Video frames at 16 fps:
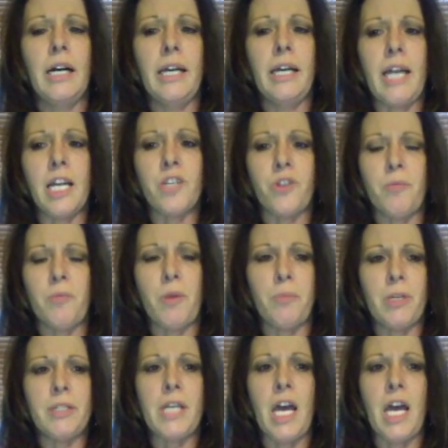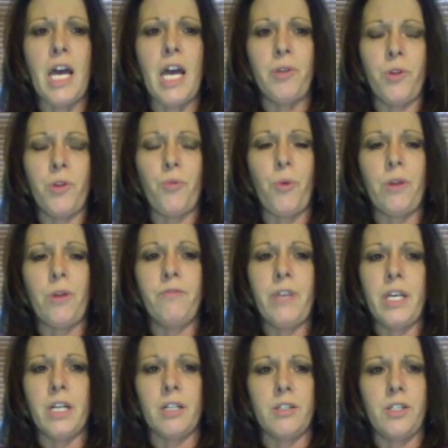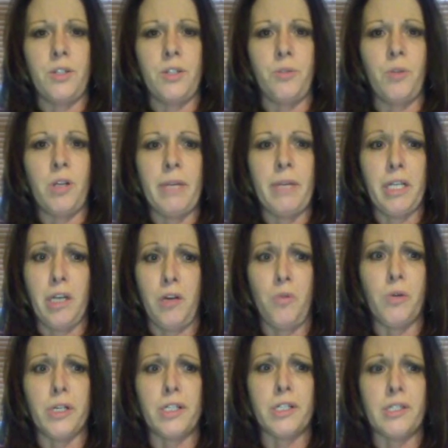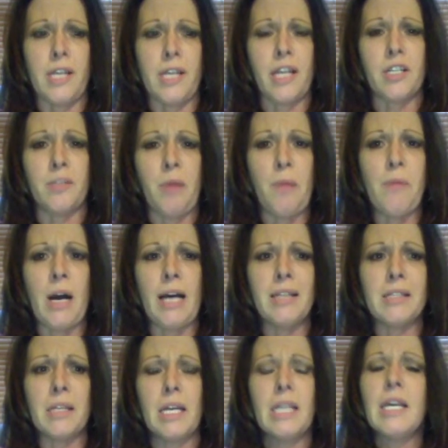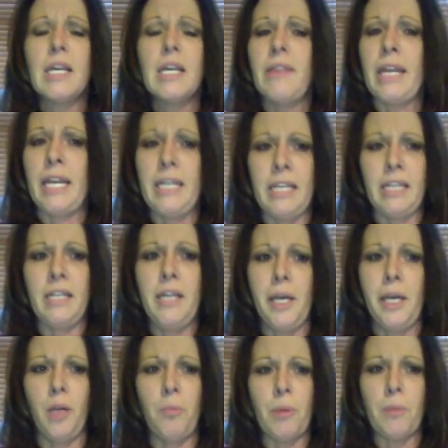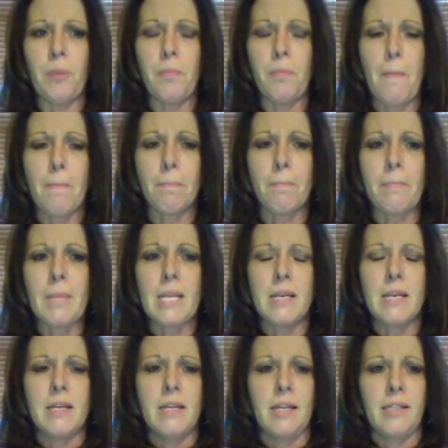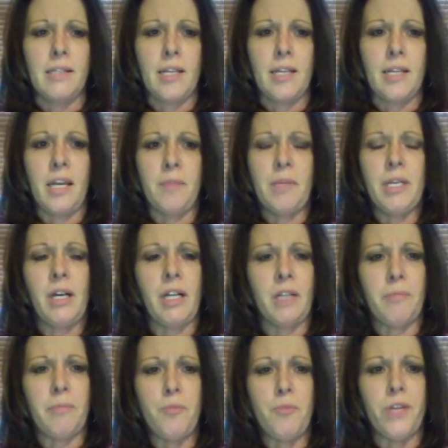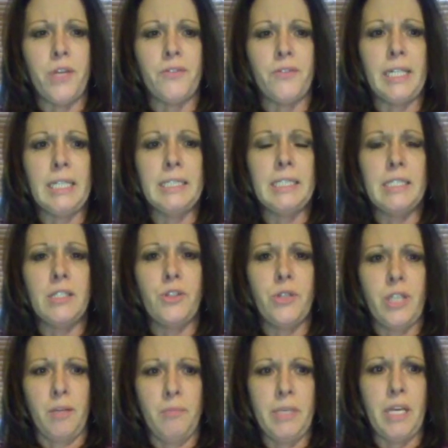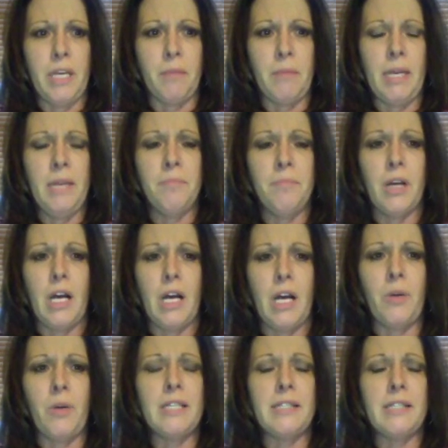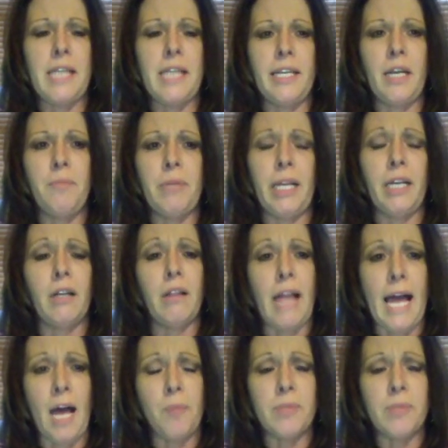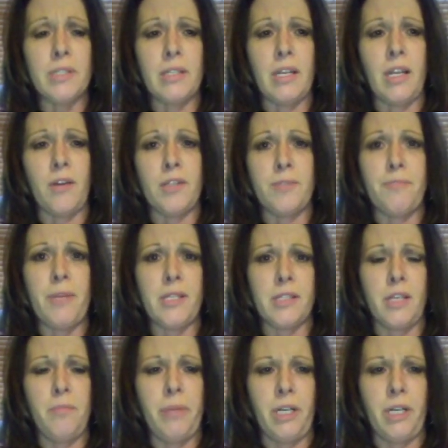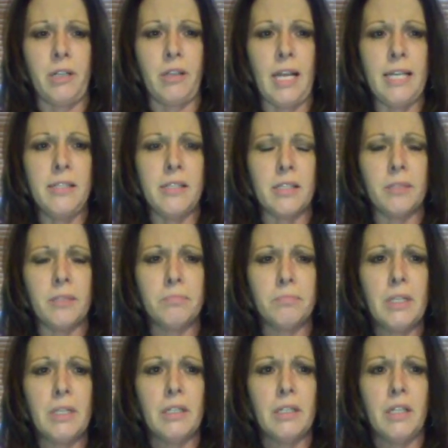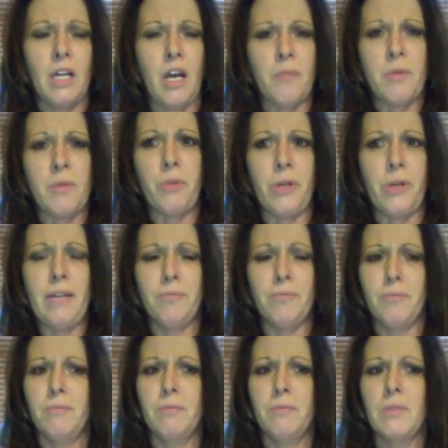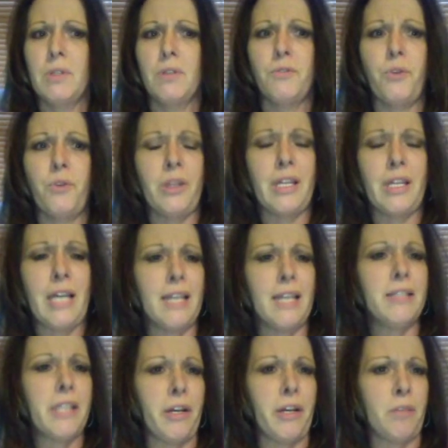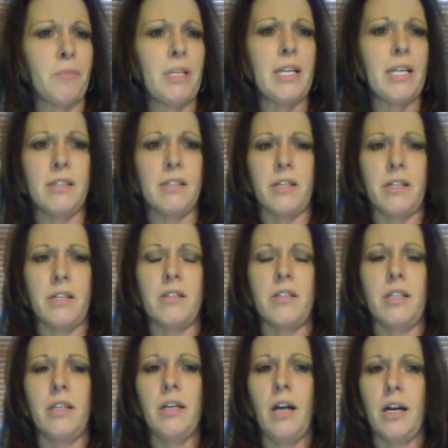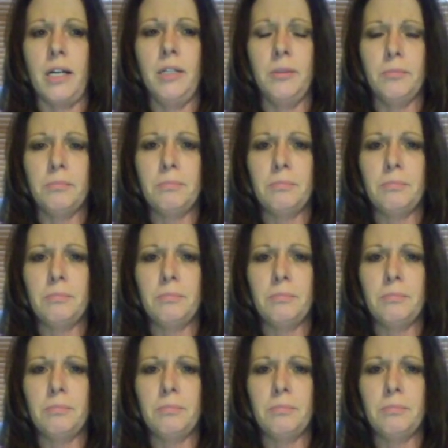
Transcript: I actually remember typing with one finger to one of my coworkers, actually my boss, that I needed help. At that time, he called my boyfriend to come get me. I went to stand up and I collapsed and I was basically paralyzed. I remember four of the guys carrying me downstairs to the car